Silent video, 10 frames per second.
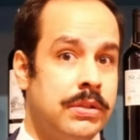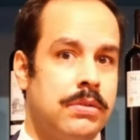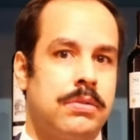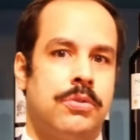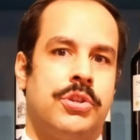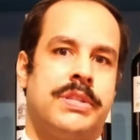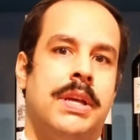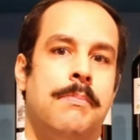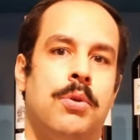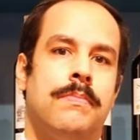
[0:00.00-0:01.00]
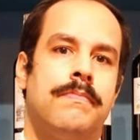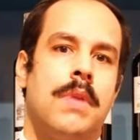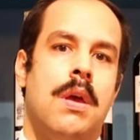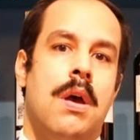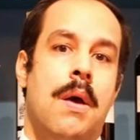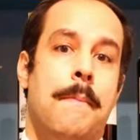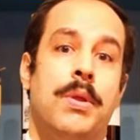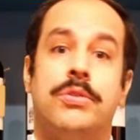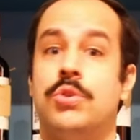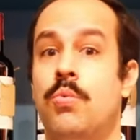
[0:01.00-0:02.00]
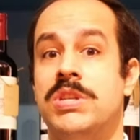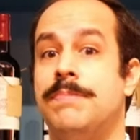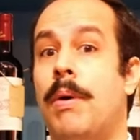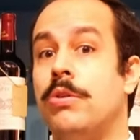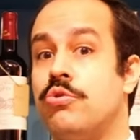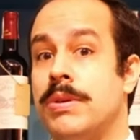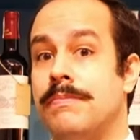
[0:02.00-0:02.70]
such as salmon, but also with poultry,